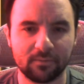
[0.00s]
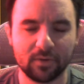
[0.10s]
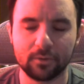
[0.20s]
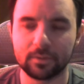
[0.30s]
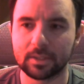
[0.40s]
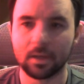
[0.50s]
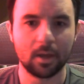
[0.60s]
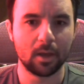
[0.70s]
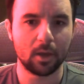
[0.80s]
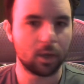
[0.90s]
views.
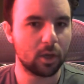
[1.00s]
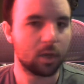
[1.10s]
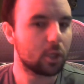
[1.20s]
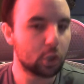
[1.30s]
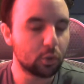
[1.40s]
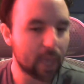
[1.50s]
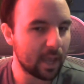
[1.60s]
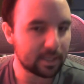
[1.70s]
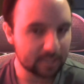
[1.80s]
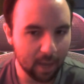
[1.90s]
You
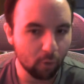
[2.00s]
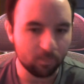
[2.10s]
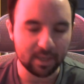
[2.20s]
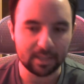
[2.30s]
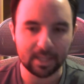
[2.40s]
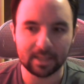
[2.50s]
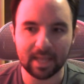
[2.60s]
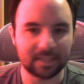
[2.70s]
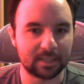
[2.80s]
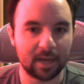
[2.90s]
can't tell me that
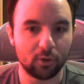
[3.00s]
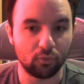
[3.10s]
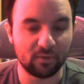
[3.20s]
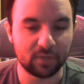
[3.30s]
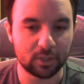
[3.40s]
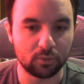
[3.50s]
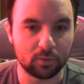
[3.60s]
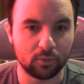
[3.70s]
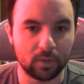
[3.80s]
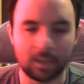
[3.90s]
that's not grifting to a
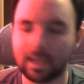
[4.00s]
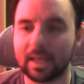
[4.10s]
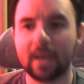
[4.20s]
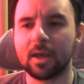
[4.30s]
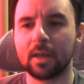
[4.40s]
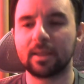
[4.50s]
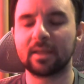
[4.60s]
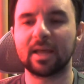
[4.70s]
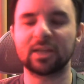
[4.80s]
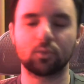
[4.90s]
degree. Like
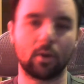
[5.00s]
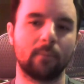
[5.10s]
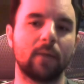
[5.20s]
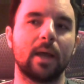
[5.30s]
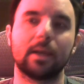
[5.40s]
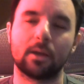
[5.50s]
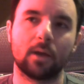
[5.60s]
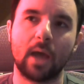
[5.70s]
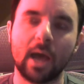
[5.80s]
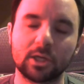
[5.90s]
that's where I'm like,
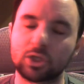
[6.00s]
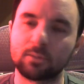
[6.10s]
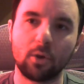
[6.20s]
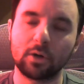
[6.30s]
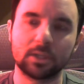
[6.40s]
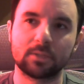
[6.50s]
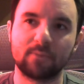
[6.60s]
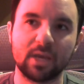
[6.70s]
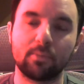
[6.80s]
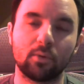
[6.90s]
as smart as
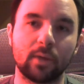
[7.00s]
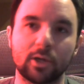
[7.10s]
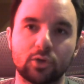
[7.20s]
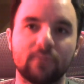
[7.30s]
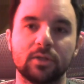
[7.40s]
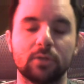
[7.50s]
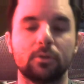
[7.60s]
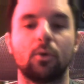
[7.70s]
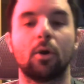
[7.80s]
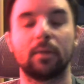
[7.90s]
people like Triff and
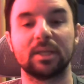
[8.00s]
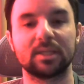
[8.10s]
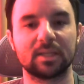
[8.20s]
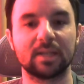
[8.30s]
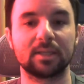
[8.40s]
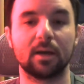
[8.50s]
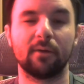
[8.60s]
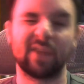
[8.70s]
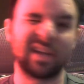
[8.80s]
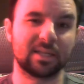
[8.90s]
Zuzu are in the sense
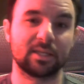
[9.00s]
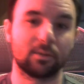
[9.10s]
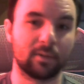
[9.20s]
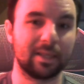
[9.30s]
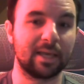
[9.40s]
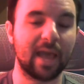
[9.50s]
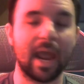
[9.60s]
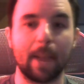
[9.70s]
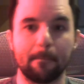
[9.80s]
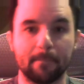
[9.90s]
of not necessarily the
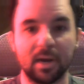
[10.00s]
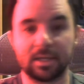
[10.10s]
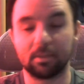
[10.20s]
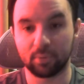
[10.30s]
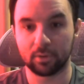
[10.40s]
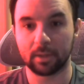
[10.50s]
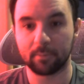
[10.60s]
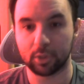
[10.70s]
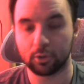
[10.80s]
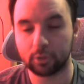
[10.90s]
game, but to build
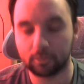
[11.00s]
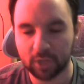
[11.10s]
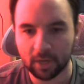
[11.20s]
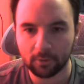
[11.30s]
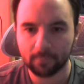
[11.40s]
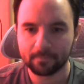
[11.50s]
up a YouTube channel,